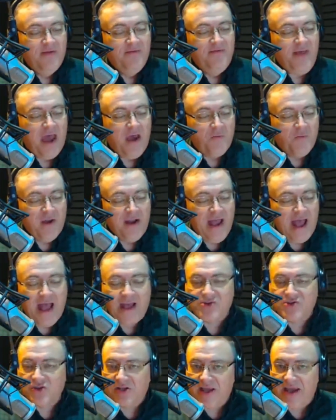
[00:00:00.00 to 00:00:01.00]
that would
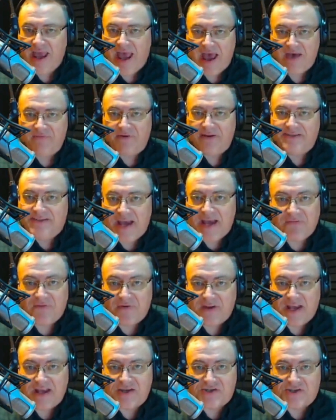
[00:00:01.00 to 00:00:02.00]
actually have a
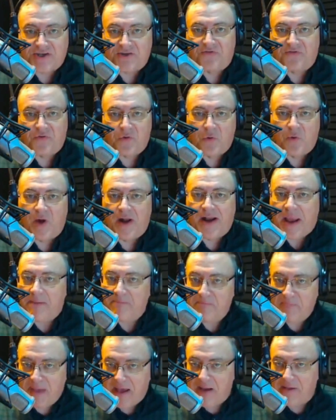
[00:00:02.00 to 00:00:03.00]
definition for what a
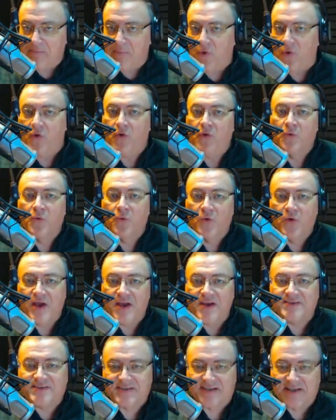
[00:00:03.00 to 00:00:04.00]
minimal
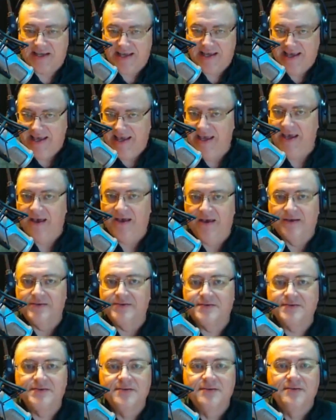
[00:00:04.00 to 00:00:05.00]
risk
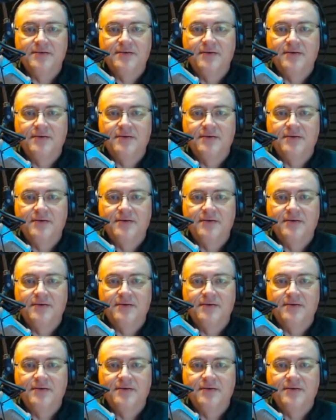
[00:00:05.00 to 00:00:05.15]
is?